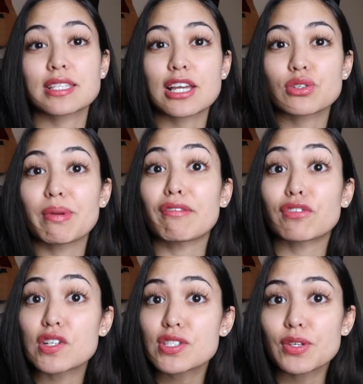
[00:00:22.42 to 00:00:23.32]
was actually my
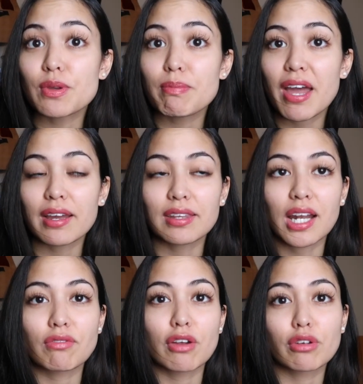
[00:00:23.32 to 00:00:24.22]
first Louis bag that
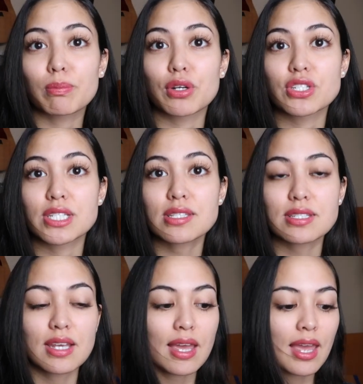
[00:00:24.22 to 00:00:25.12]
I've ever
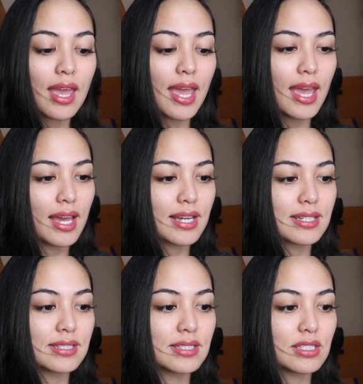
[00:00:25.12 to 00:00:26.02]
purchased.
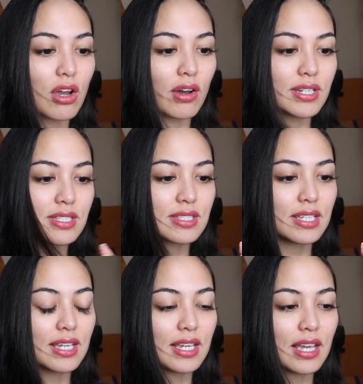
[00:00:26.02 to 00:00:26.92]
And
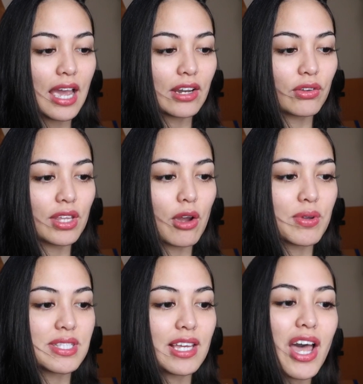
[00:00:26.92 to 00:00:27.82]
honestly, I know they
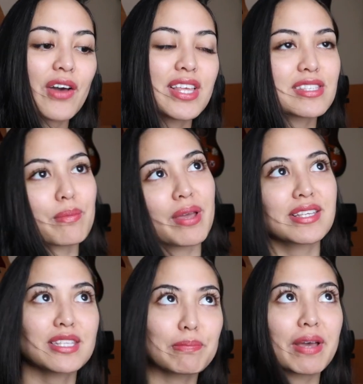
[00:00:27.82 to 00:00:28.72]
always say, oh, that's a
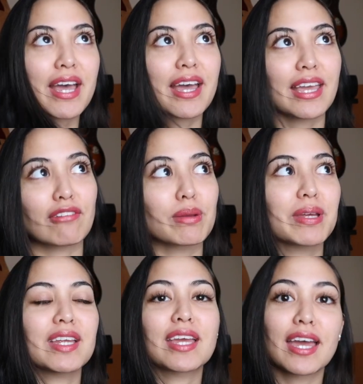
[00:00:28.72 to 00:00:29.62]
basic bag
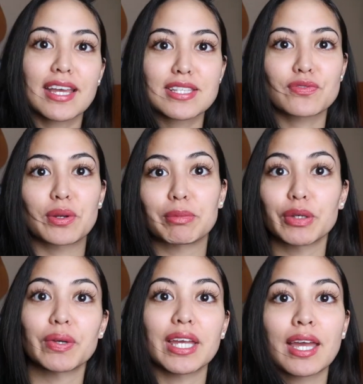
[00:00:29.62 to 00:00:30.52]
everybody gets from
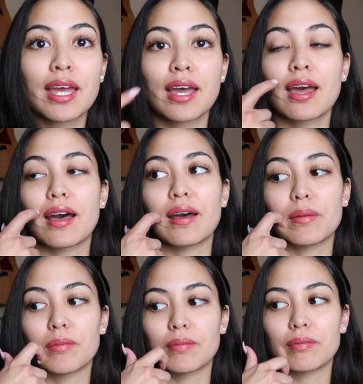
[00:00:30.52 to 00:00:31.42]
Louis.
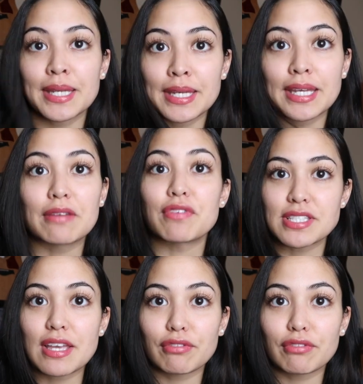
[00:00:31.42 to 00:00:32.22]
Um, it fits